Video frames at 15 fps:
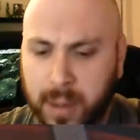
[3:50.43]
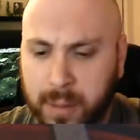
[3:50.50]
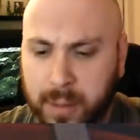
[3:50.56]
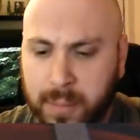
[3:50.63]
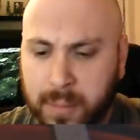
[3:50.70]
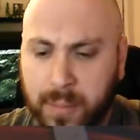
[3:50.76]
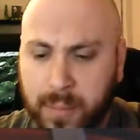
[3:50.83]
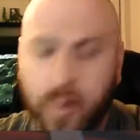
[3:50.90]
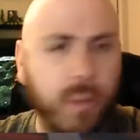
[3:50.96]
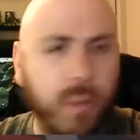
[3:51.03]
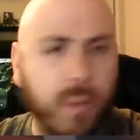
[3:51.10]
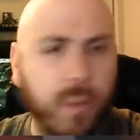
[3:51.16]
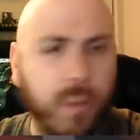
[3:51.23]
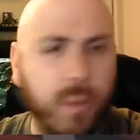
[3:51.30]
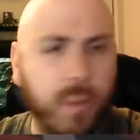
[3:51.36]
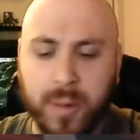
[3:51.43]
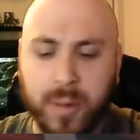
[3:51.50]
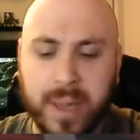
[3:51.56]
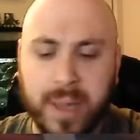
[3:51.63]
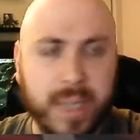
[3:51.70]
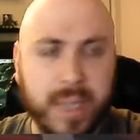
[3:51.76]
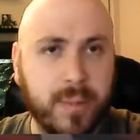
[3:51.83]
rare or
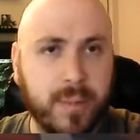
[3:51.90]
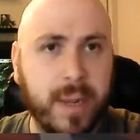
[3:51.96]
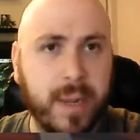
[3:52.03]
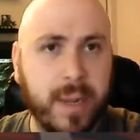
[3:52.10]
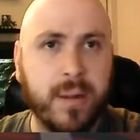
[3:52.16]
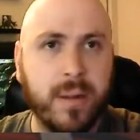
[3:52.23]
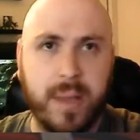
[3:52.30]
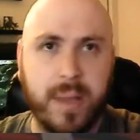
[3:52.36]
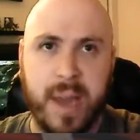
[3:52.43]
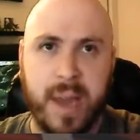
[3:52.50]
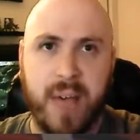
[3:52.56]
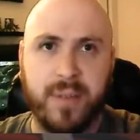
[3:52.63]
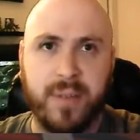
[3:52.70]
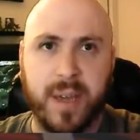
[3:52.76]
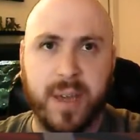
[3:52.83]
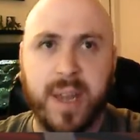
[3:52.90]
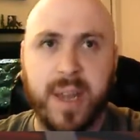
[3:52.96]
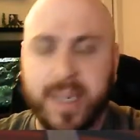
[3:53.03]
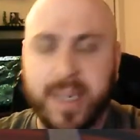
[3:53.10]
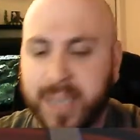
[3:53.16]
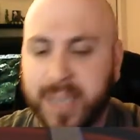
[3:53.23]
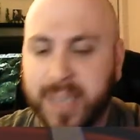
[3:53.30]
less rare than Alpha Cut Ice
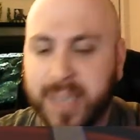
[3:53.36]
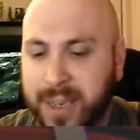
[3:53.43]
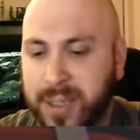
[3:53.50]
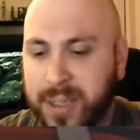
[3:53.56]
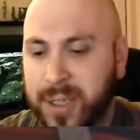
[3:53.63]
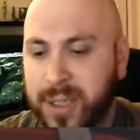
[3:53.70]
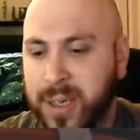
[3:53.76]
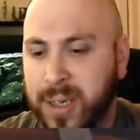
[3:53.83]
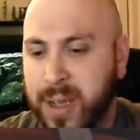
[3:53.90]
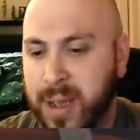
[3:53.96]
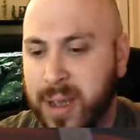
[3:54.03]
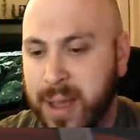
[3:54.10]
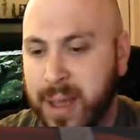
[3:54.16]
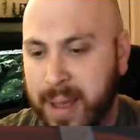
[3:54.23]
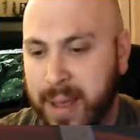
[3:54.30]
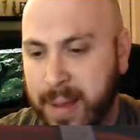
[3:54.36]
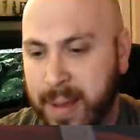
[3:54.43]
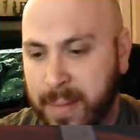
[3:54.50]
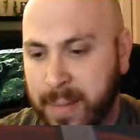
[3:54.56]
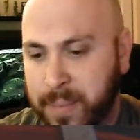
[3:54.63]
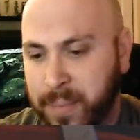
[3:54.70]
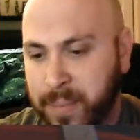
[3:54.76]
Age,
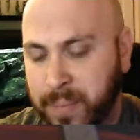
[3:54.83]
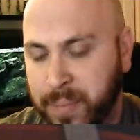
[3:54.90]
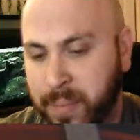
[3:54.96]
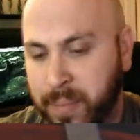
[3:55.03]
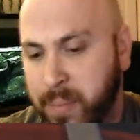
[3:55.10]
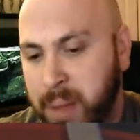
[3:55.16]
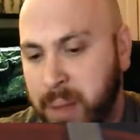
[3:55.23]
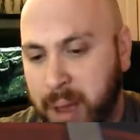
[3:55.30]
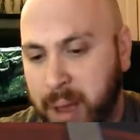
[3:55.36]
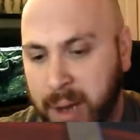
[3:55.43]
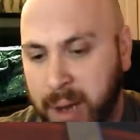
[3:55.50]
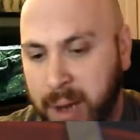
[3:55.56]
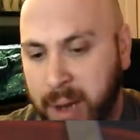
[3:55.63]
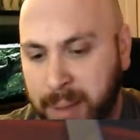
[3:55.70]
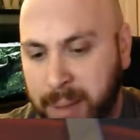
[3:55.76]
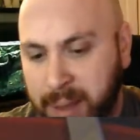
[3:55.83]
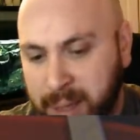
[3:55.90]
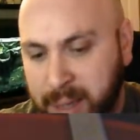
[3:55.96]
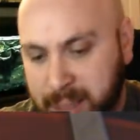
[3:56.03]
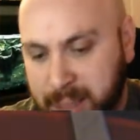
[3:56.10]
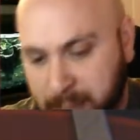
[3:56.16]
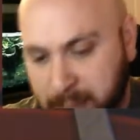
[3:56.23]
but I picked this
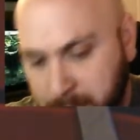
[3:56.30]
up